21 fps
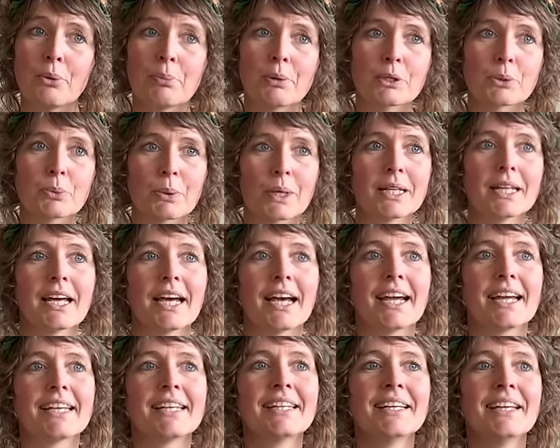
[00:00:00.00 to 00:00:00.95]
But when
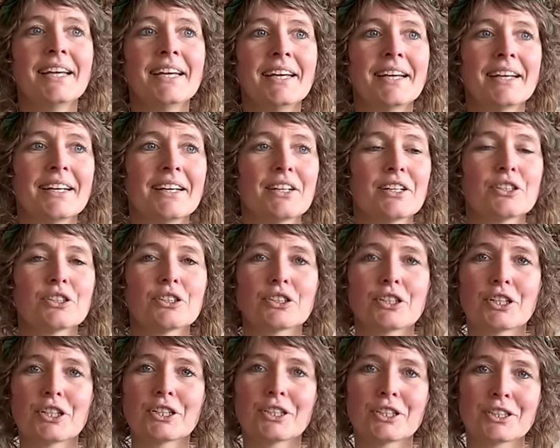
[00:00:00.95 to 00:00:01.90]
I
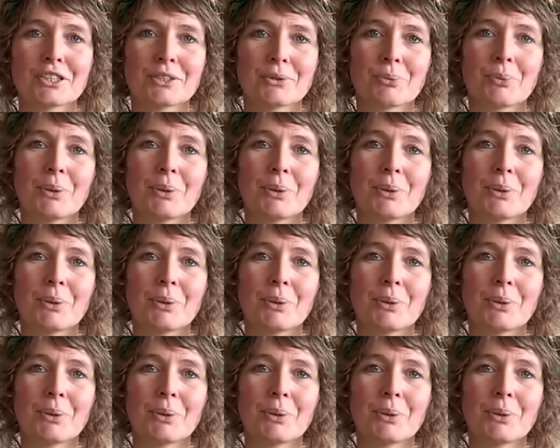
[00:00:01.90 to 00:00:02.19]
started